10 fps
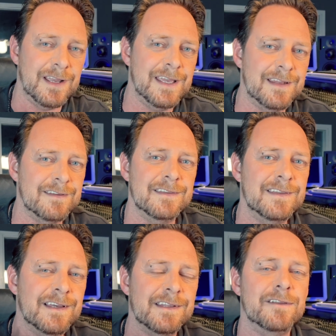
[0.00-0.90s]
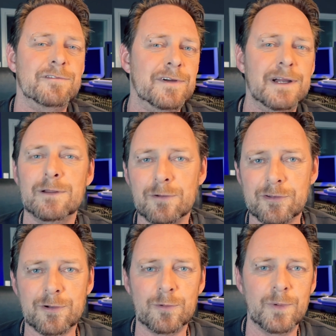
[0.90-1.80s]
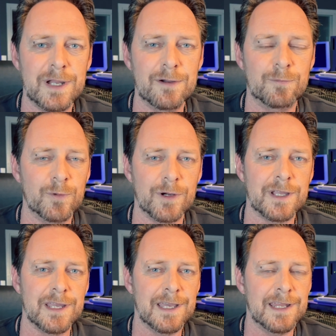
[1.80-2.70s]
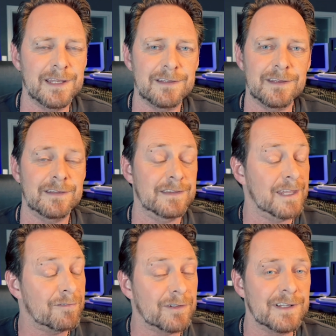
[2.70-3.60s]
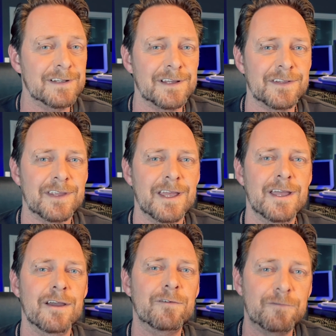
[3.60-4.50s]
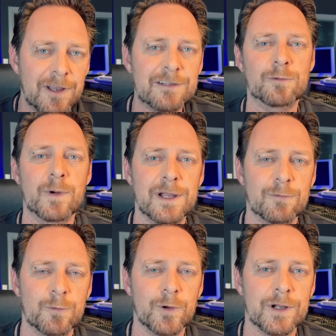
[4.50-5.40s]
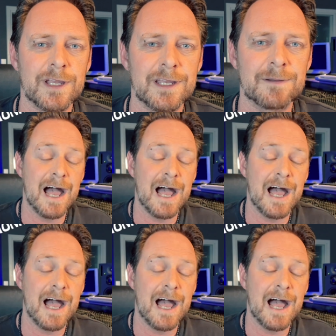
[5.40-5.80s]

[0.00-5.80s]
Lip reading: it is not a very logical way of working, and it's definitely not a fast way of working.